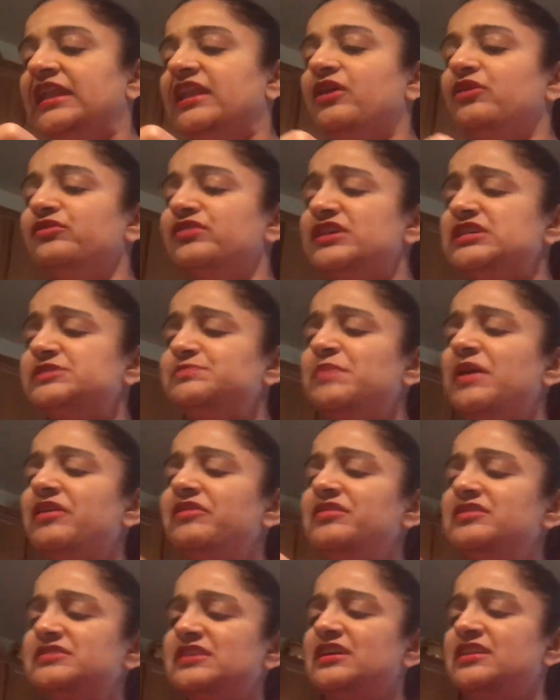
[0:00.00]
Now these
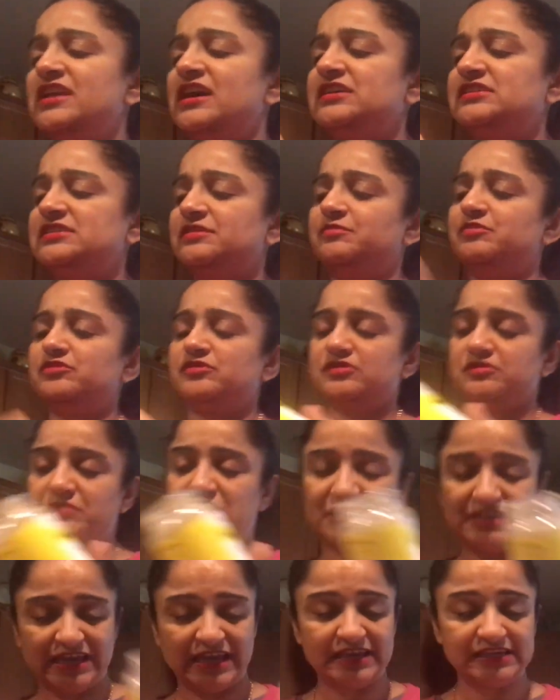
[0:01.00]
powders are not supposed to
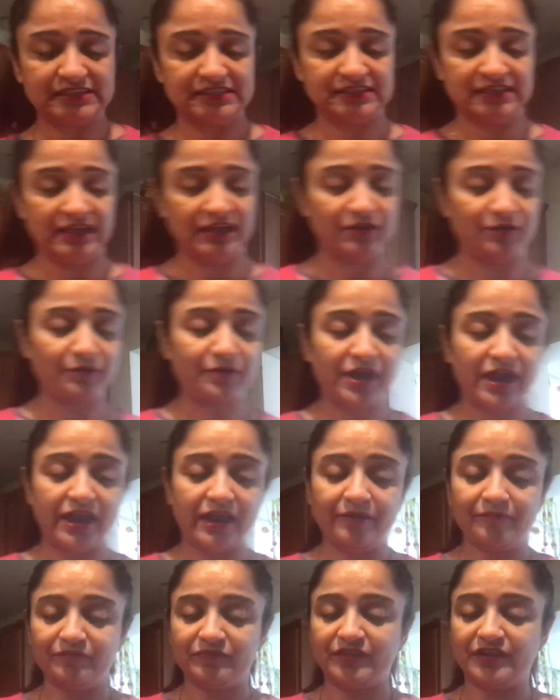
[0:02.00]
be tasty,
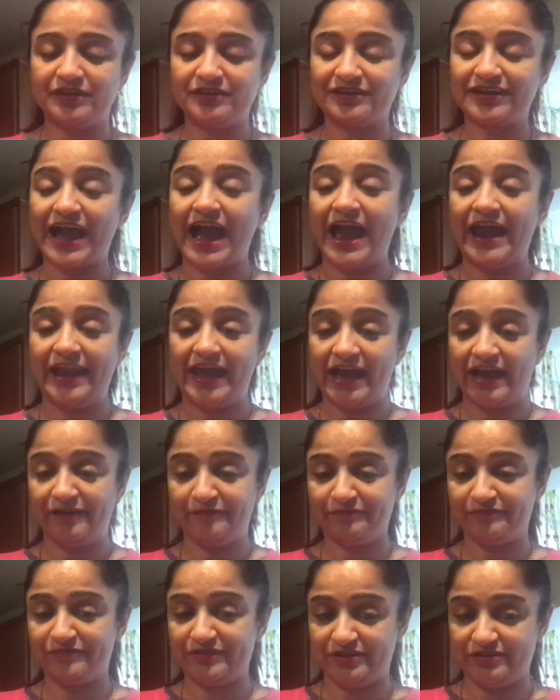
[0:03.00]
okay? They're Kada
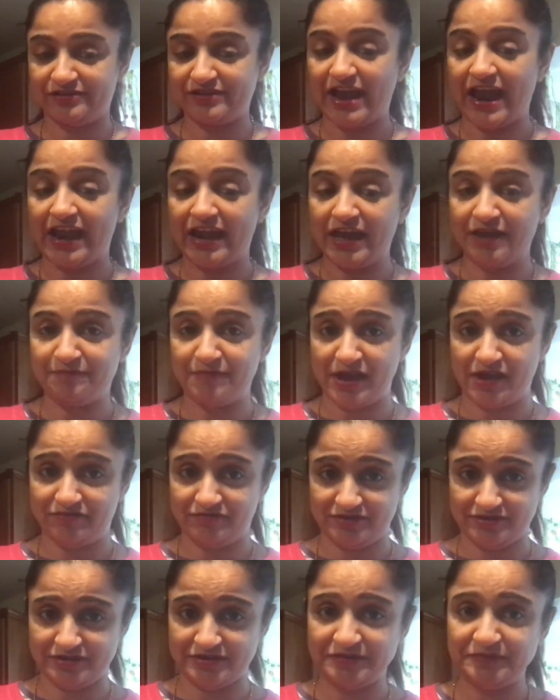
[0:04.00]

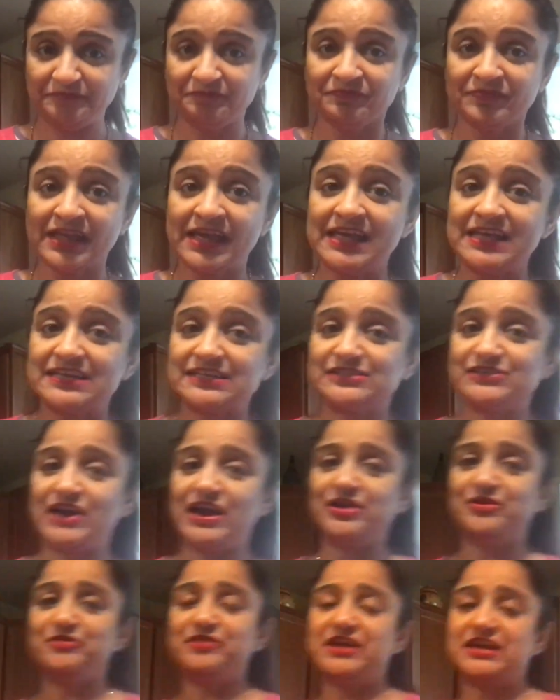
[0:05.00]
powder. So
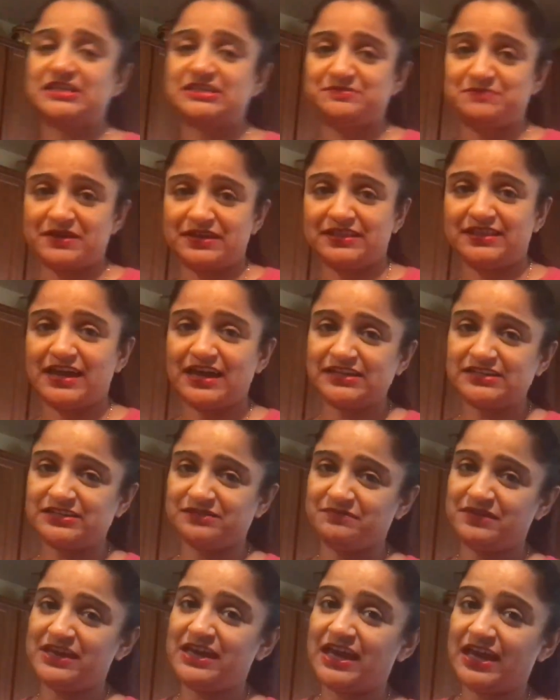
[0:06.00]
I don't expect that
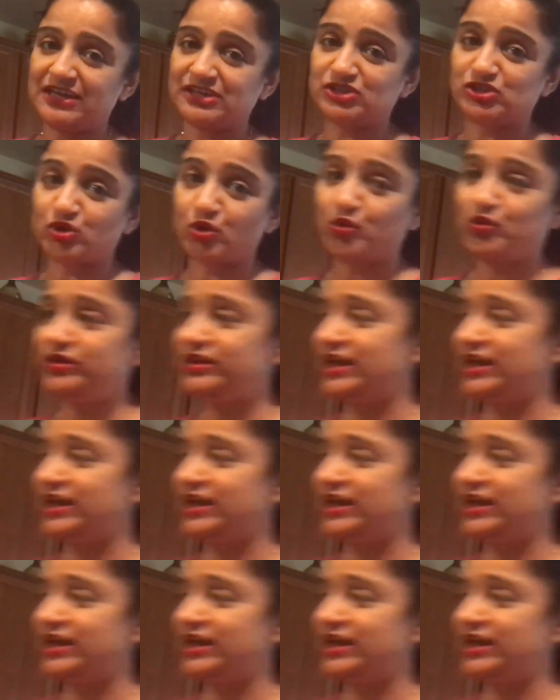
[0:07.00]
to be so